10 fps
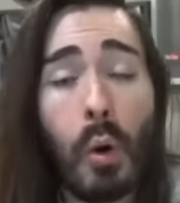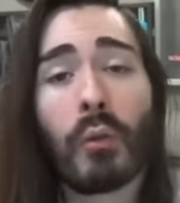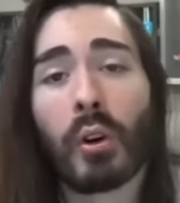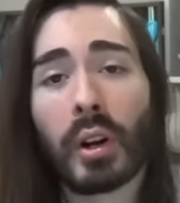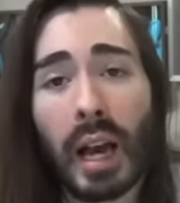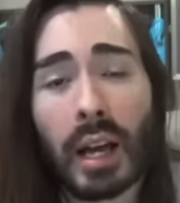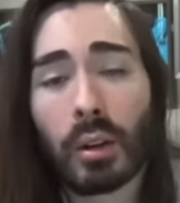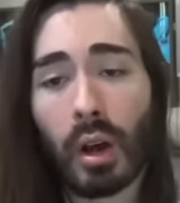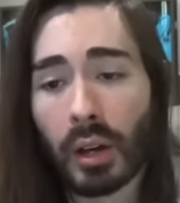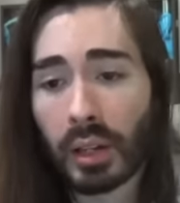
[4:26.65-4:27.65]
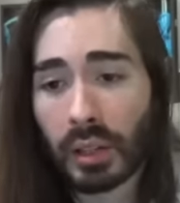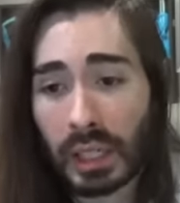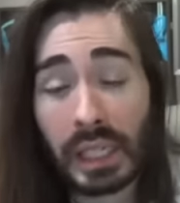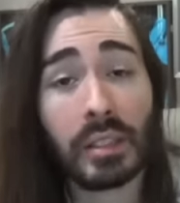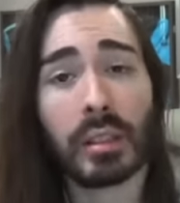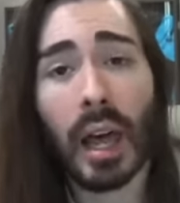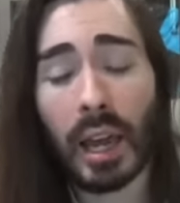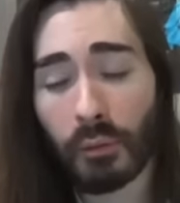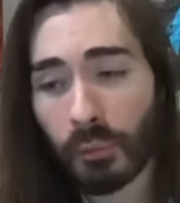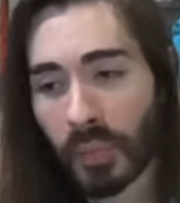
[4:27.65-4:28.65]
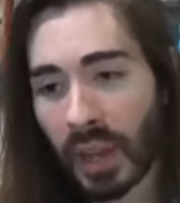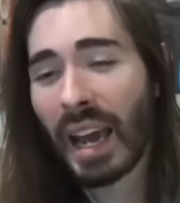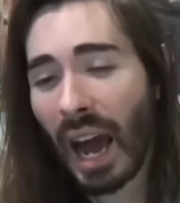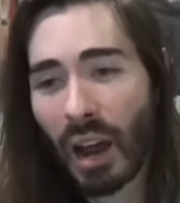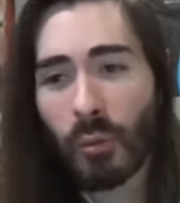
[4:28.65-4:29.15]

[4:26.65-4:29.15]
to make this documentary or the things that I did